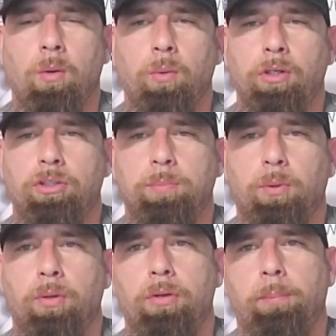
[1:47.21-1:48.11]
We'll
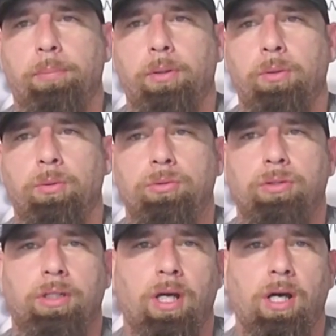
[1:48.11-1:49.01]
explore the
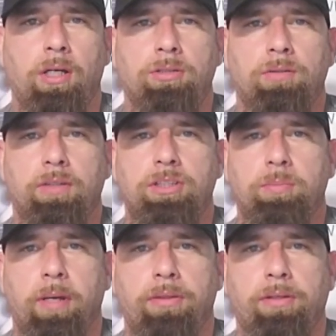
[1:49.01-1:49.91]
pros, the cons of
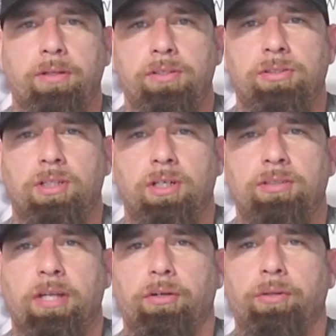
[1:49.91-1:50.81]
each method and discuss
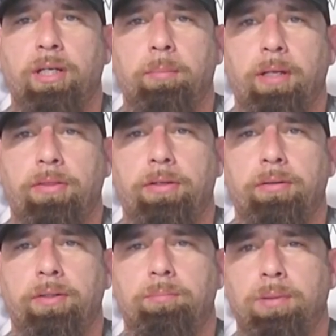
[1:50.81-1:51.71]
how the gray man
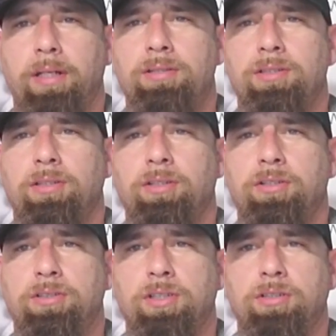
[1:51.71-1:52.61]
theory plays into your
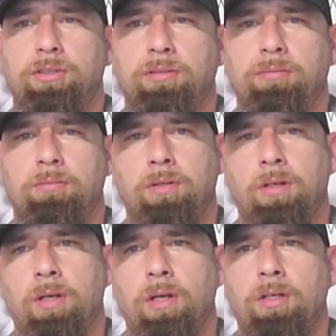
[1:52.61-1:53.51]
decision.
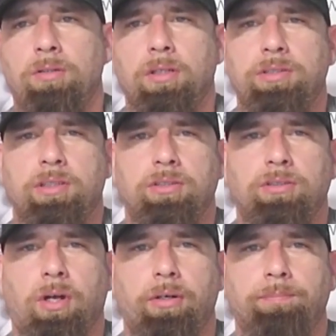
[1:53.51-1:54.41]
So let's get
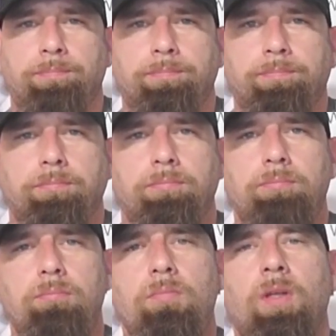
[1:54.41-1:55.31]
started.
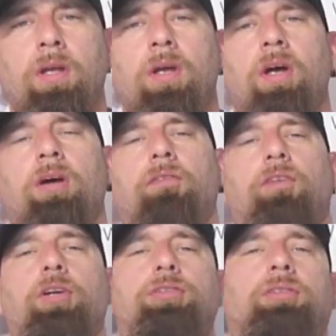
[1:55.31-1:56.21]

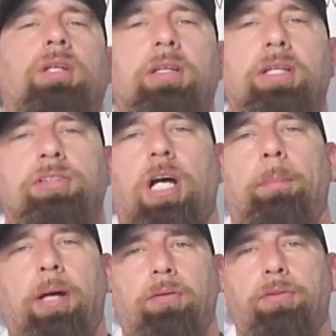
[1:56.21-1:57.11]
First, let's
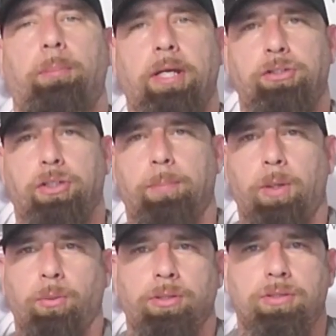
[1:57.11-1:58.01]
talk about the major
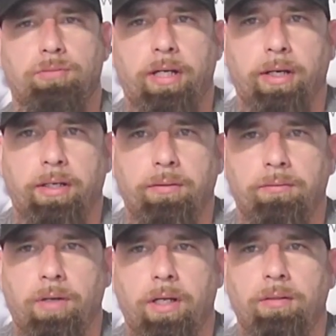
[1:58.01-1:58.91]
components of
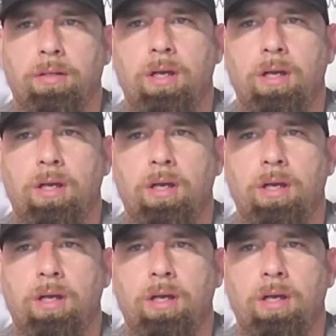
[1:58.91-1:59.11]
carrying, right?